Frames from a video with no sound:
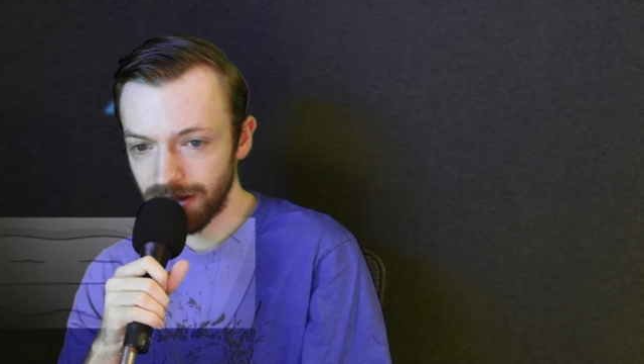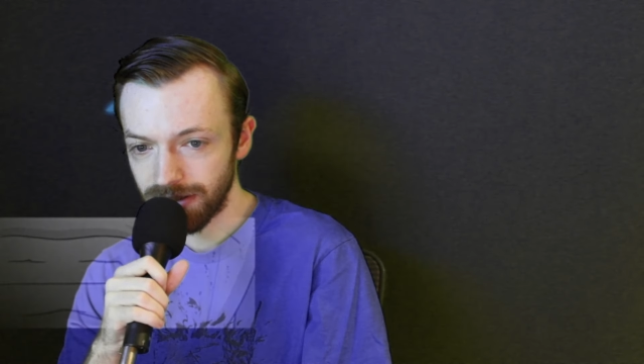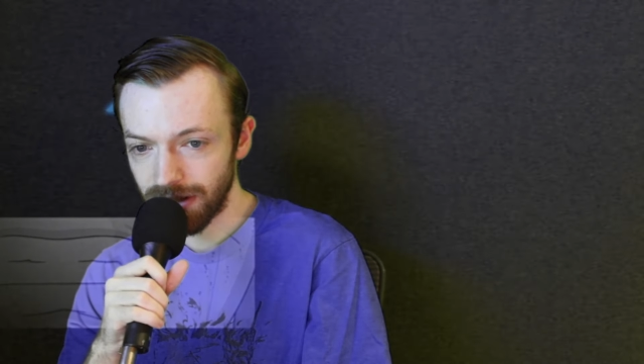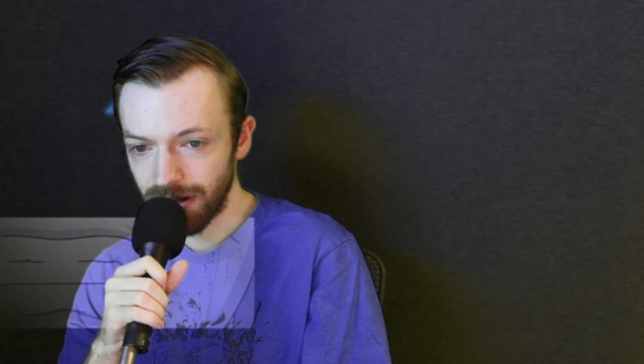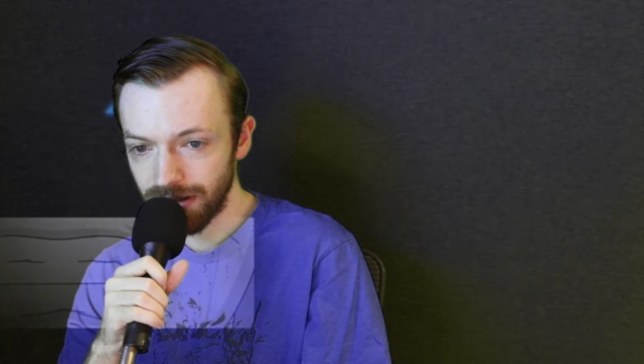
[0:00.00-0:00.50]

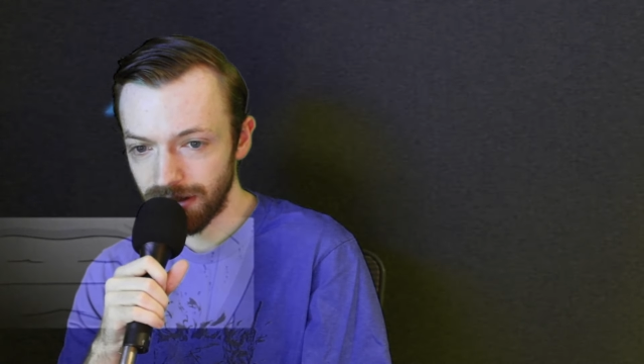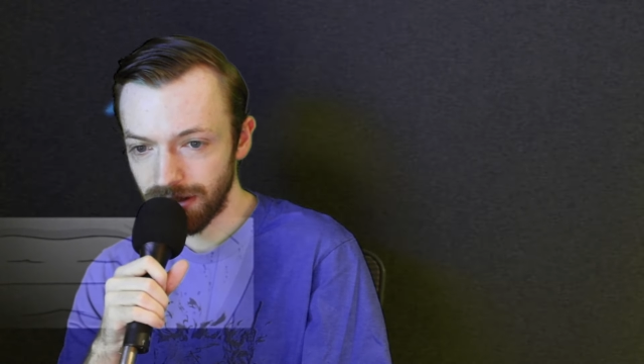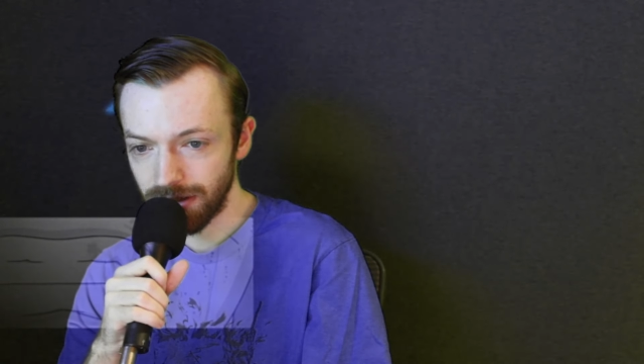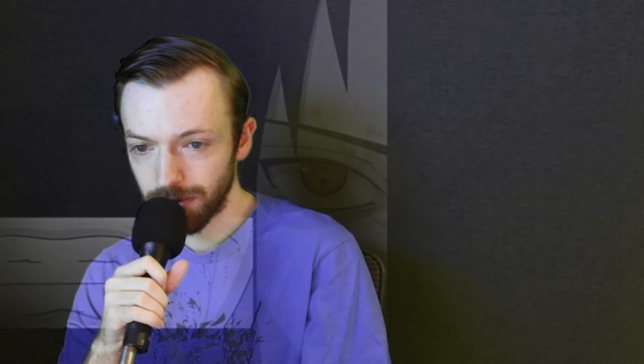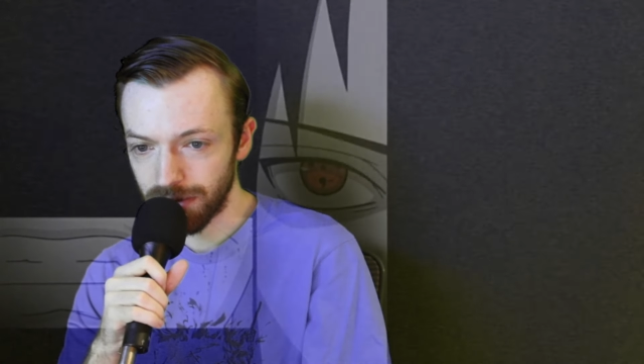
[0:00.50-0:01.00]
saying
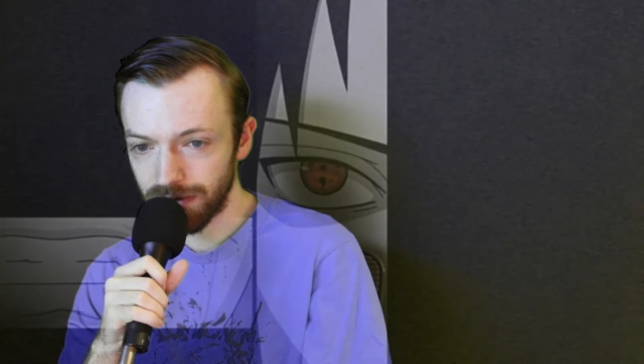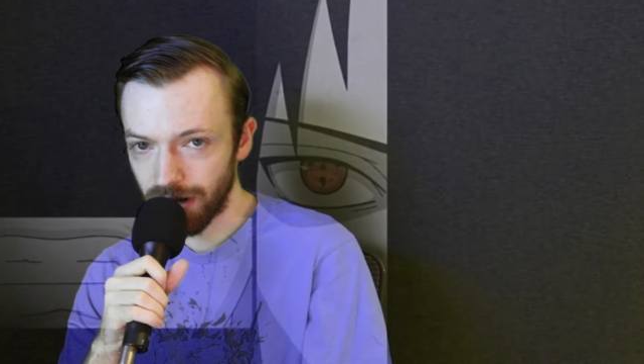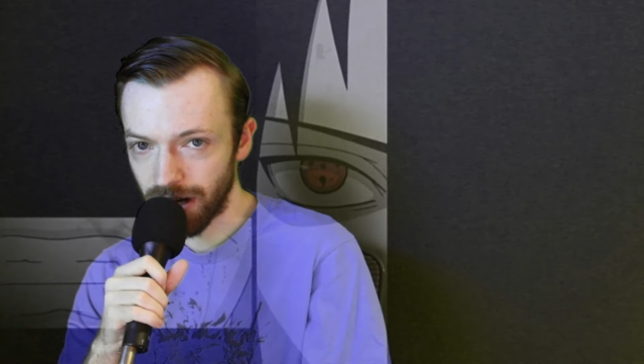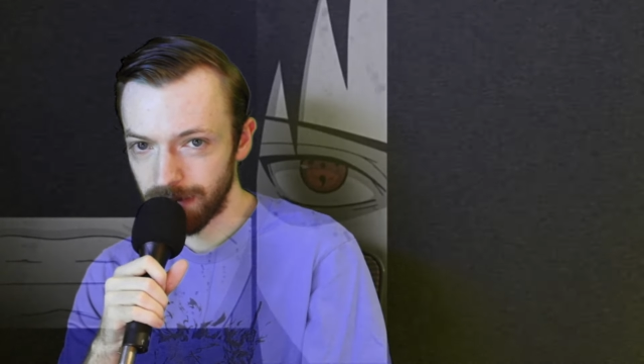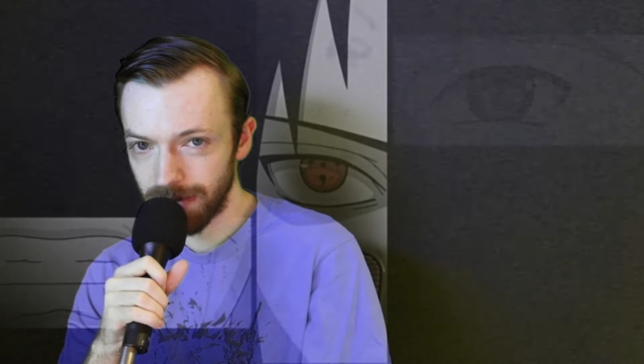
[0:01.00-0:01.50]
things were
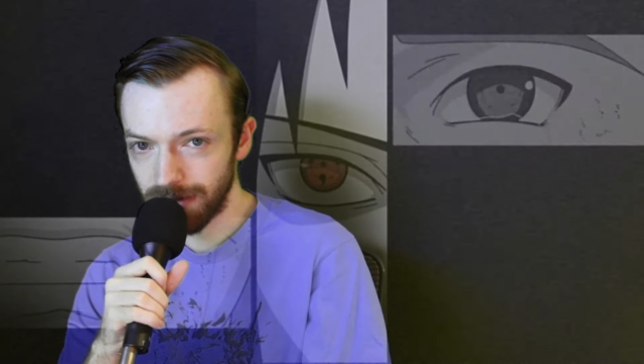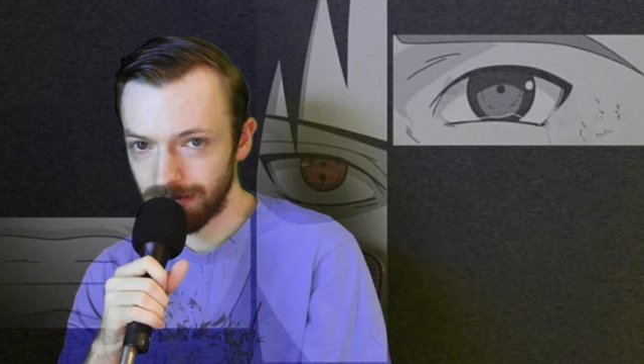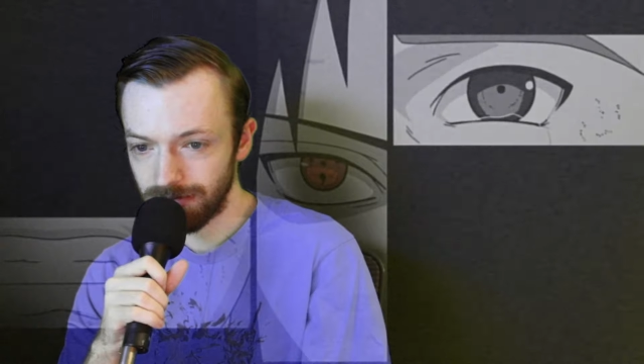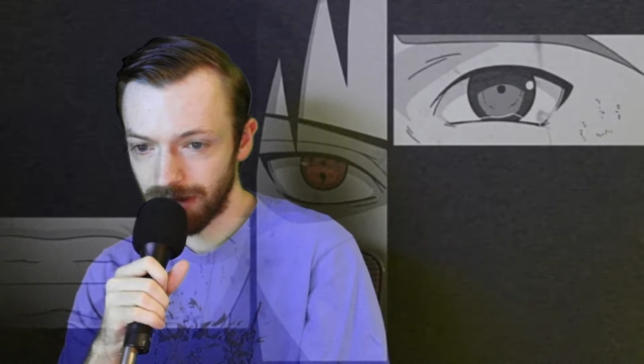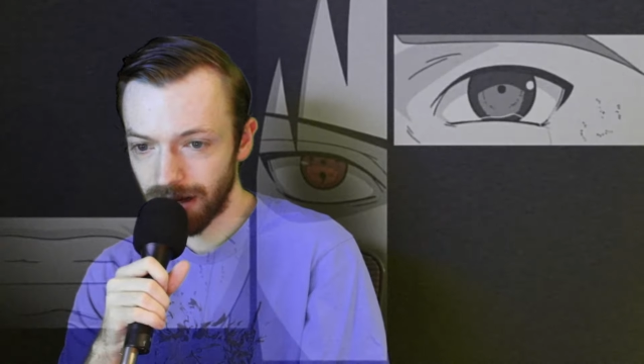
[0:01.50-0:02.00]
overhyped
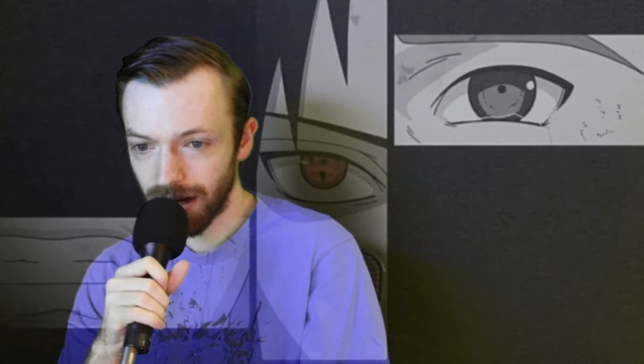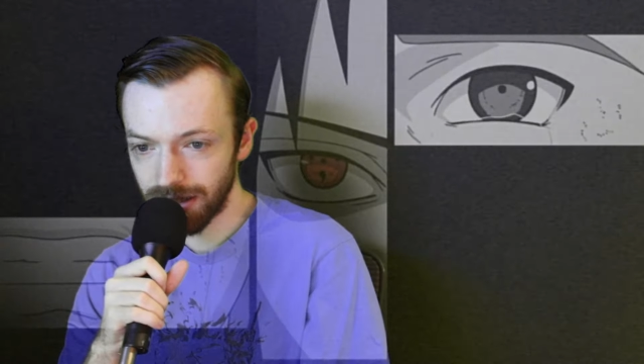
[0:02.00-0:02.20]
and not actually